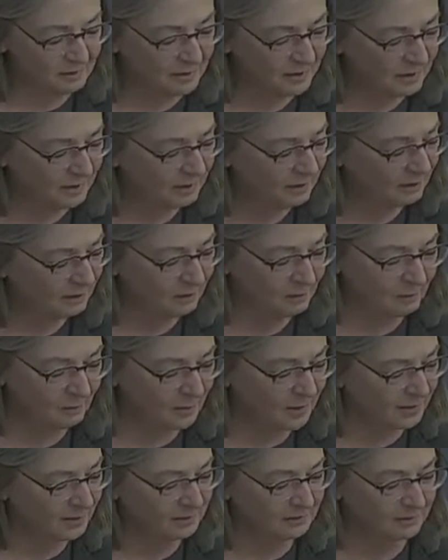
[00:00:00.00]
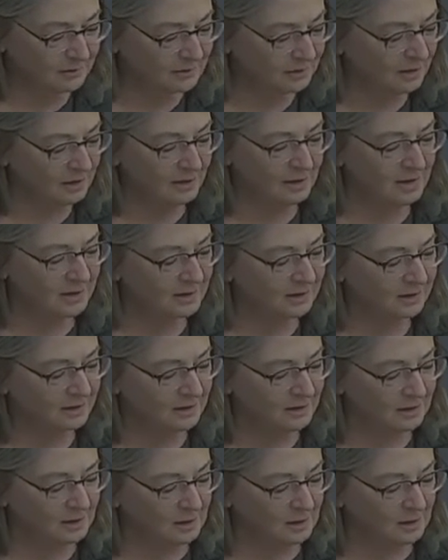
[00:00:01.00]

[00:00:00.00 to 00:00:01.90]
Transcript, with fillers: the air wound taut